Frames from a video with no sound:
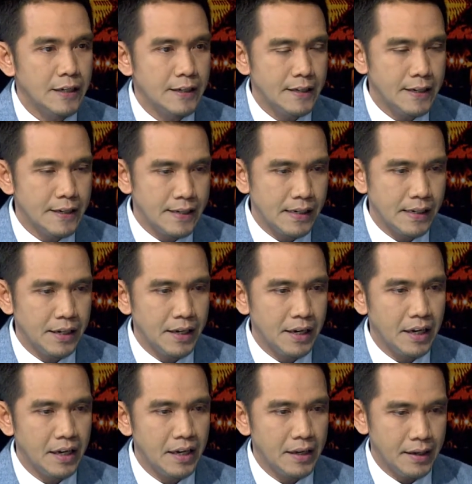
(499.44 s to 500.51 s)
It's
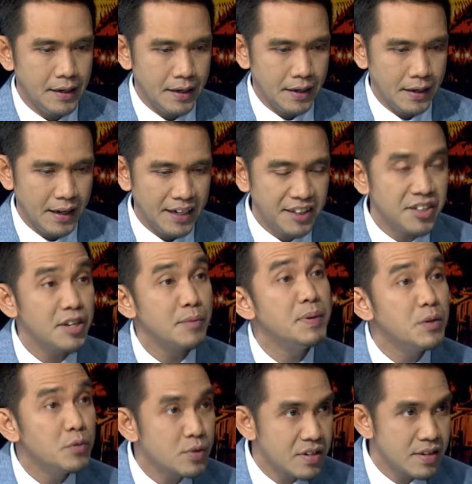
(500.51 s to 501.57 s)
a
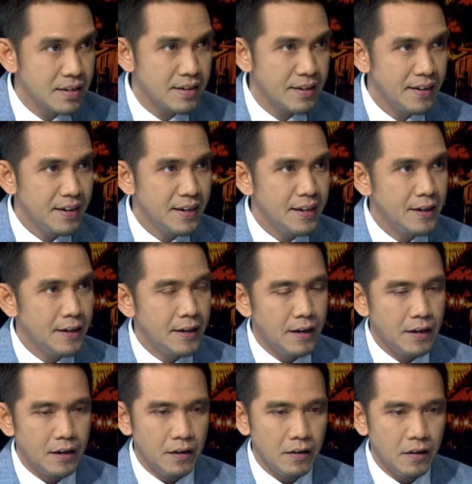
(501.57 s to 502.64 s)
attribute
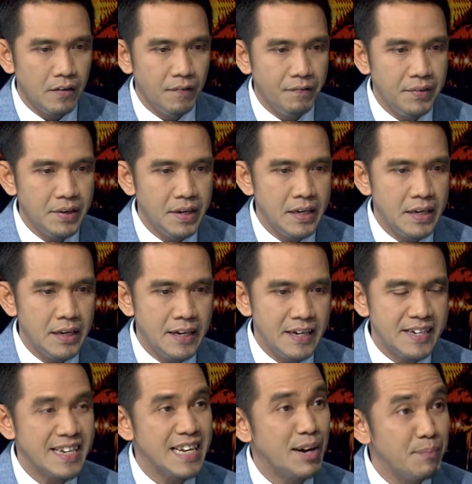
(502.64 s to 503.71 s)
of the
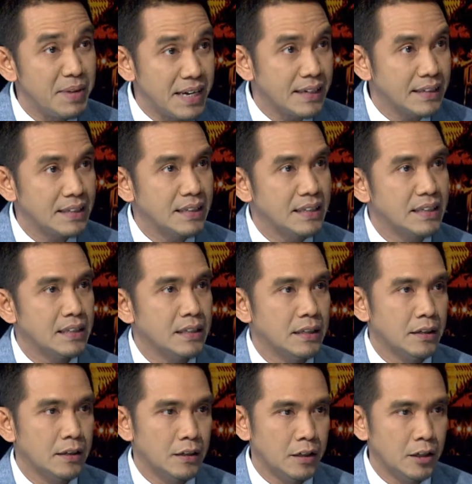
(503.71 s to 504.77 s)
Islamic
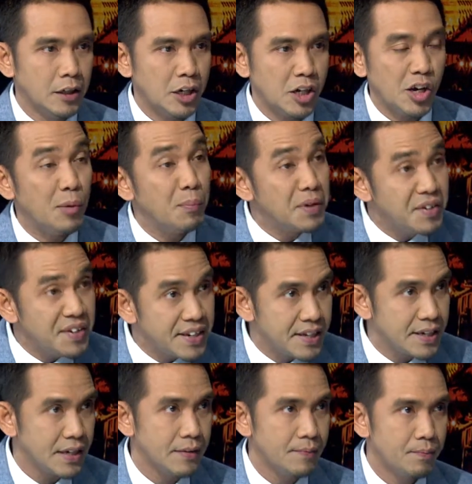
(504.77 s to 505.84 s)

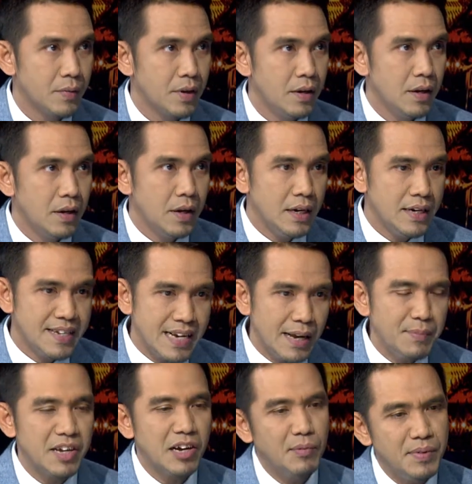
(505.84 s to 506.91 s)
community.
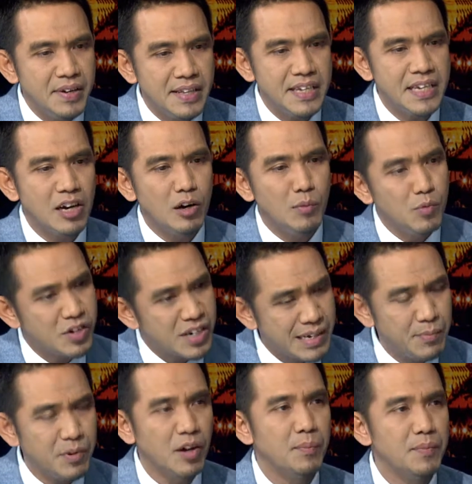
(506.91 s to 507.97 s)
Islamic community or
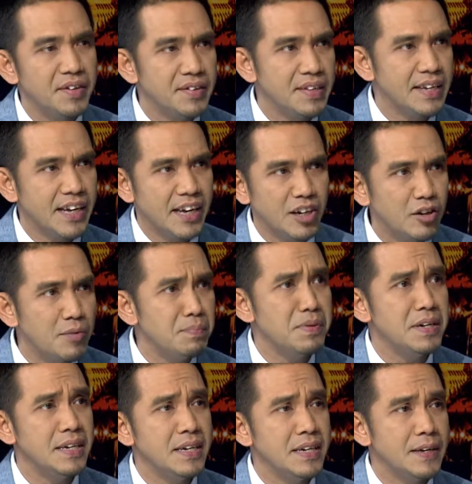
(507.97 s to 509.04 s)
Muslim community cannot
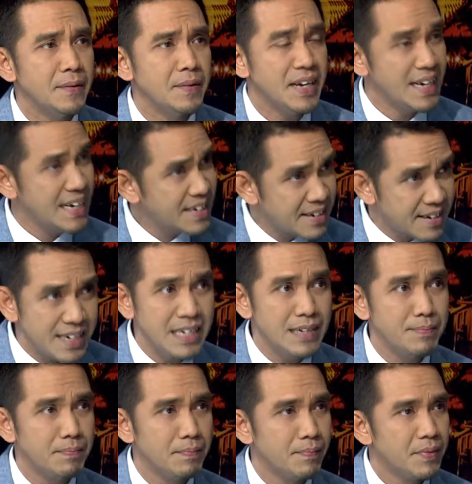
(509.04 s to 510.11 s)
be
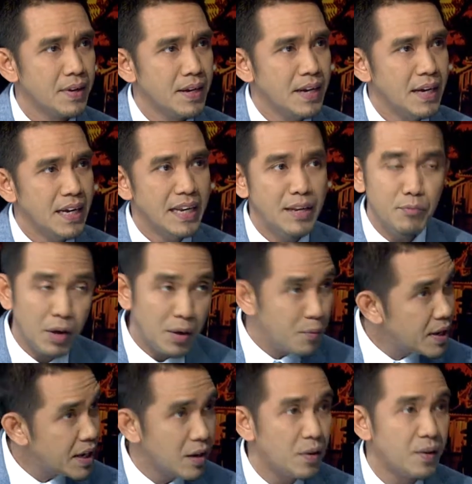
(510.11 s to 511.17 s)
extreme in one
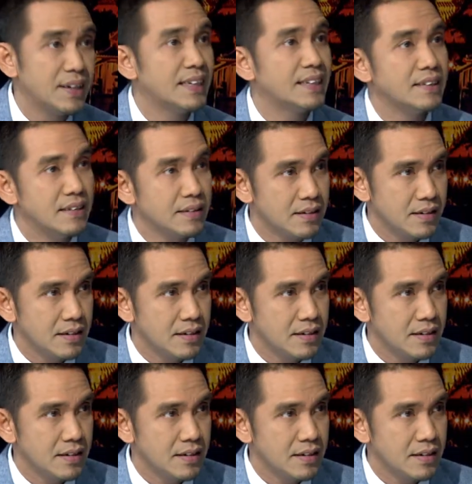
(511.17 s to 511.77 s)
way or another.